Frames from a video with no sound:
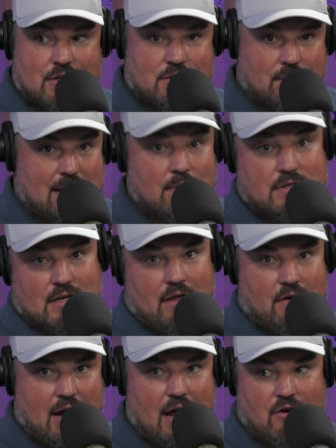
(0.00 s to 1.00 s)
So he was
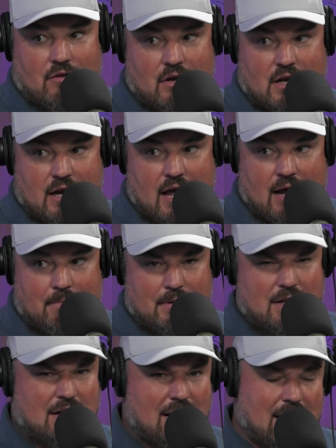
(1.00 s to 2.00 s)
another guy you're looking at,
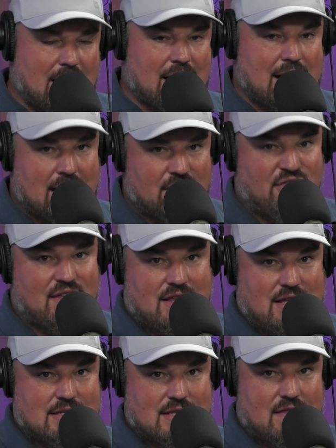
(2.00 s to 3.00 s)
but I kind of think
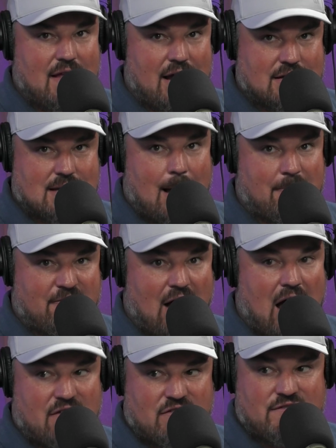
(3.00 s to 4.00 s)
he's in that top
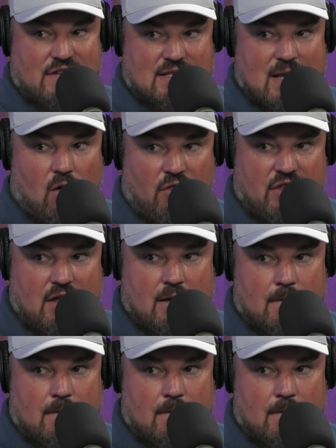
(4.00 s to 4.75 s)
5 if he's healthy.